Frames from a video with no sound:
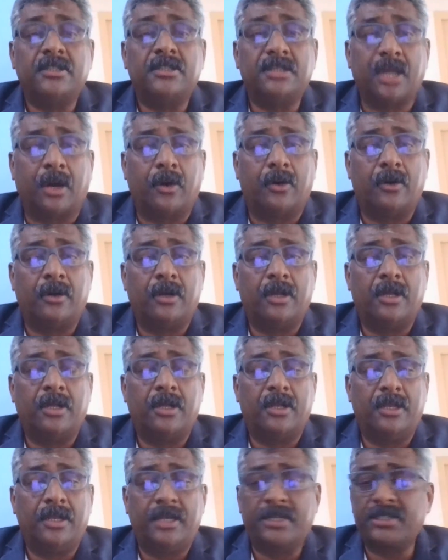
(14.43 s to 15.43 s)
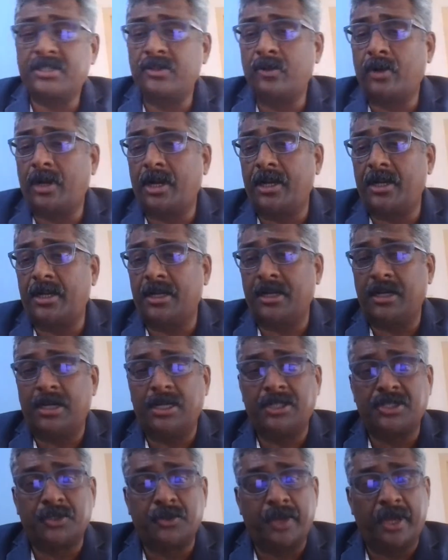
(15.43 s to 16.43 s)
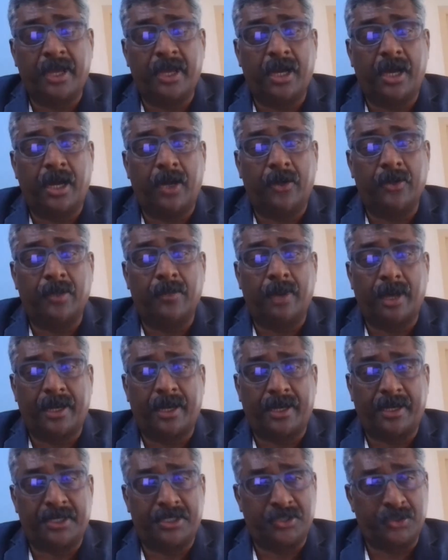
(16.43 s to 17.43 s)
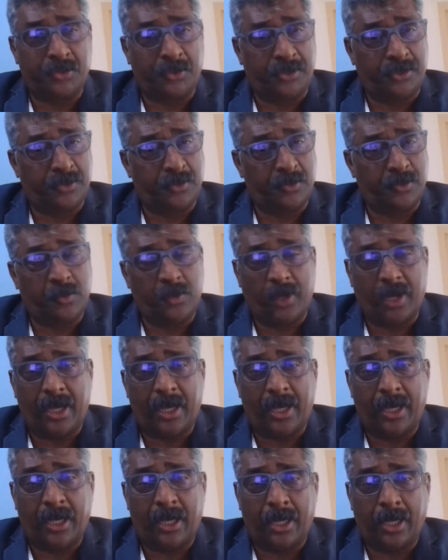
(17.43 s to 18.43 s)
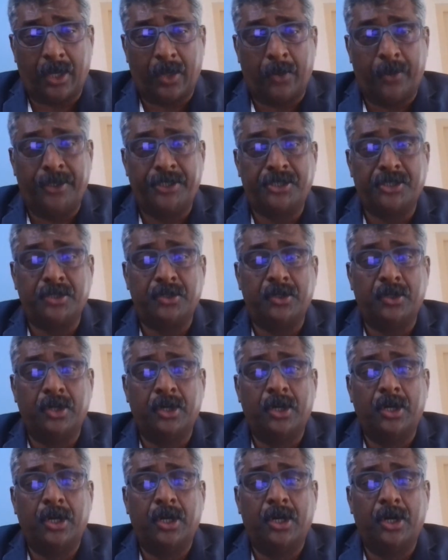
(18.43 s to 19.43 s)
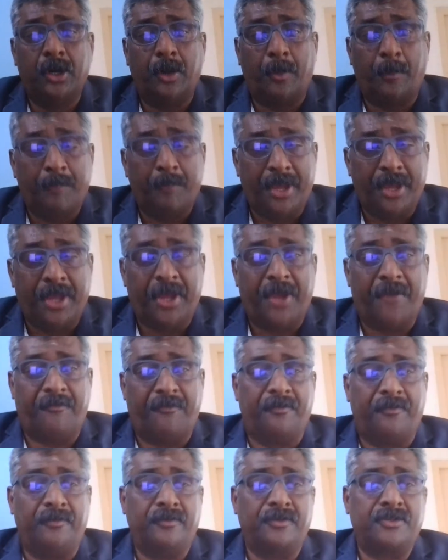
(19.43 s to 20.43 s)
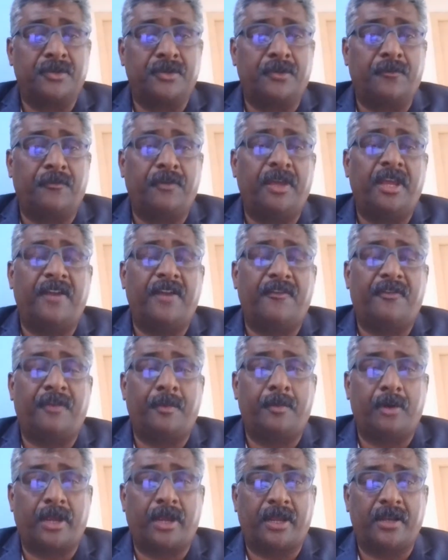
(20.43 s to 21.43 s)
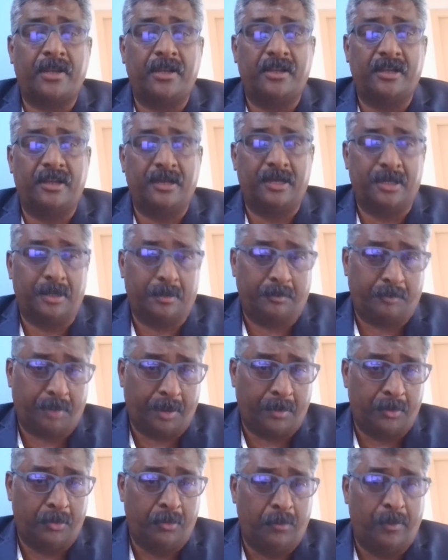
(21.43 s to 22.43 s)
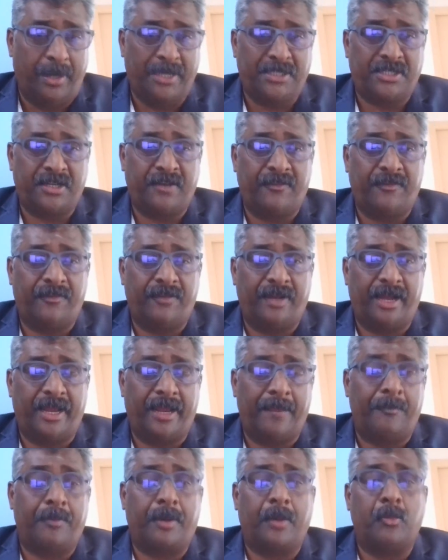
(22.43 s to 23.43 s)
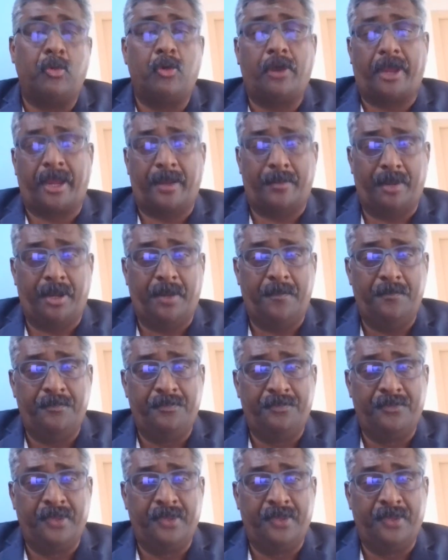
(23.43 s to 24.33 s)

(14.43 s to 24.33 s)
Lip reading: Now, let's look at today how the market is going to behave. So, we at fibocan, Prabhu, myself, I am Prabhu KB.